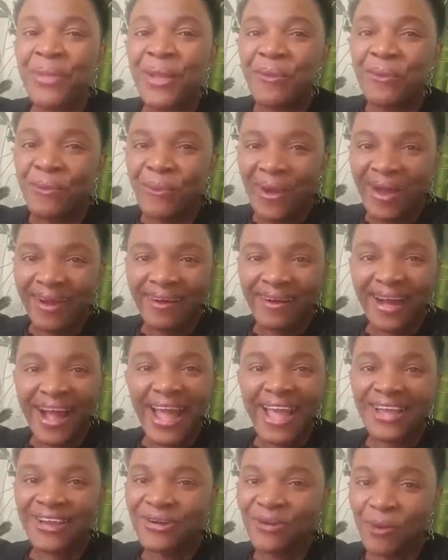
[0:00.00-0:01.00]
Well,
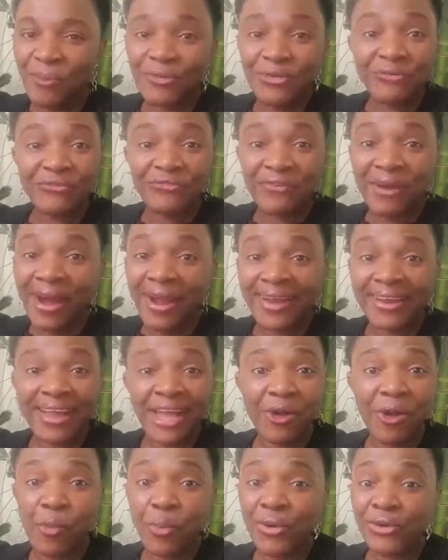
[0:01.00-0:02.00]
I hope you're fine. I
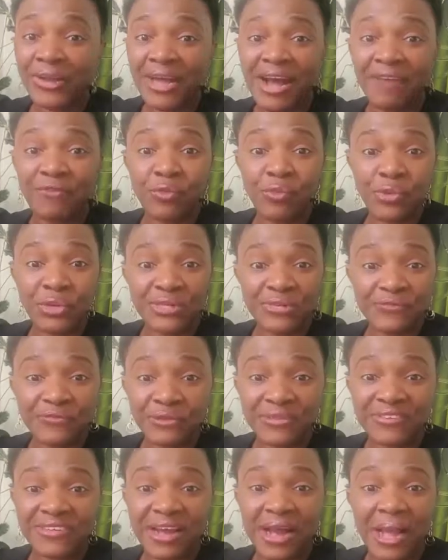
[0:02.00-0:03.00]
hope we're going to have a
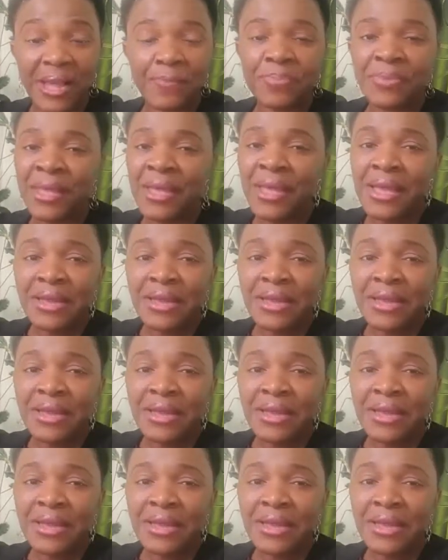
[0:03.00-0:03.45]
wonderful time.